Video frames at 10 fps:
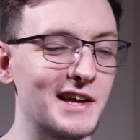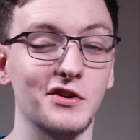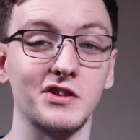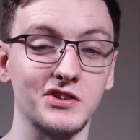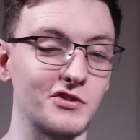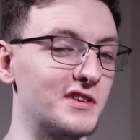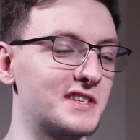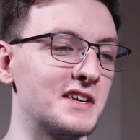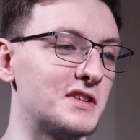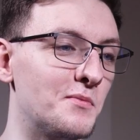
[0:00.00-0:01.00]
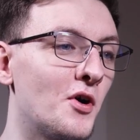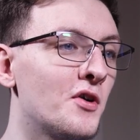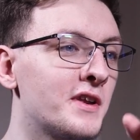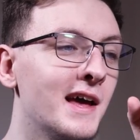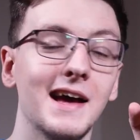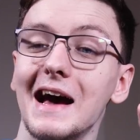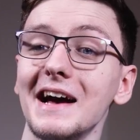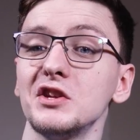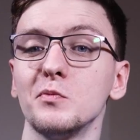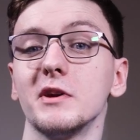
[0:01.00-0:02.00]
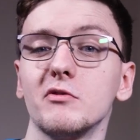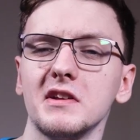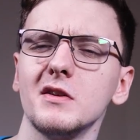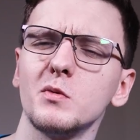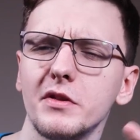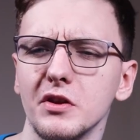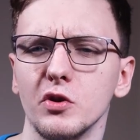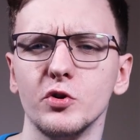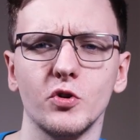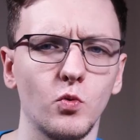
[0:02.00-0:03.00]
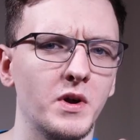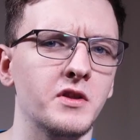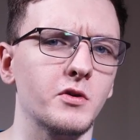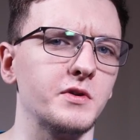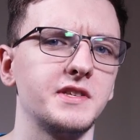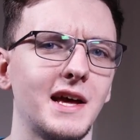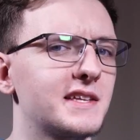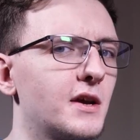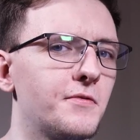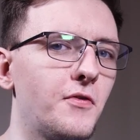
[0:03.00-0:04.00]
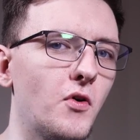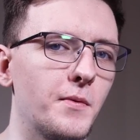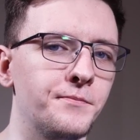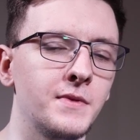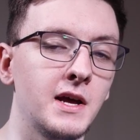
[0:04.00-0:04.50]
you can turn the system on and you'll be greeted with the usual Windows setup form.